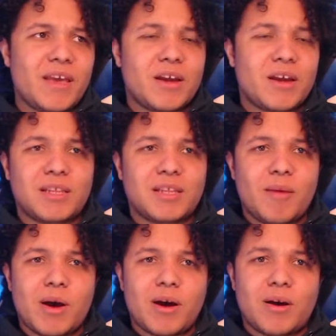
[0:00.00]
honestly
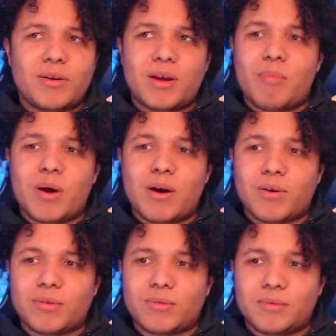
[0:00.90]
about
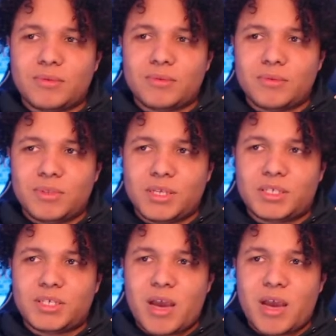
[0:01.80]

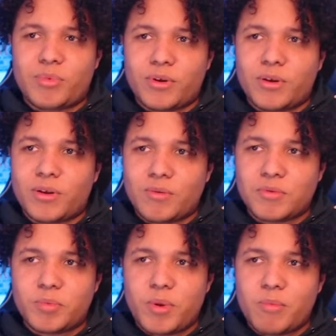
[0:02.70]
this chapter. It
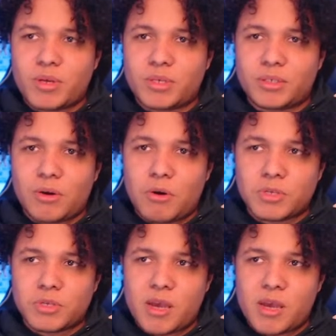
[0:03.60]
was pretty much all
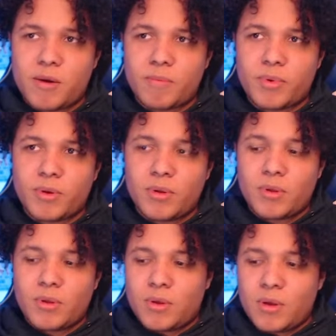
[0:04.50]
set up.
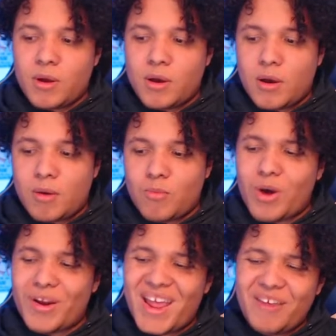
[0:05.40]

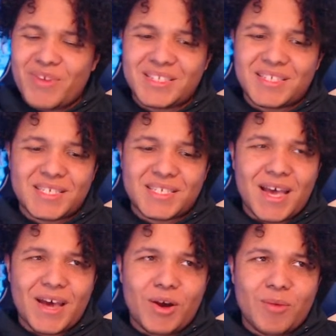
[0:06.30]
Well, not even
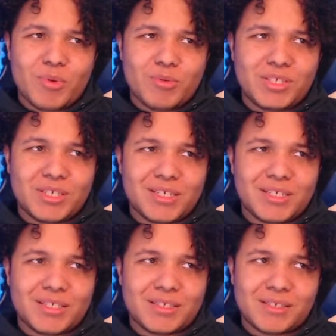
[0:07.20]
set up. It was
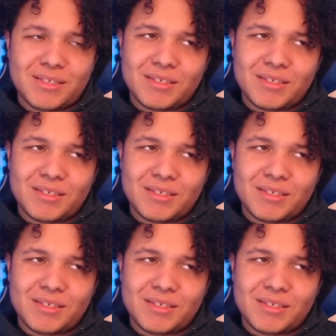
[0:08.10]
just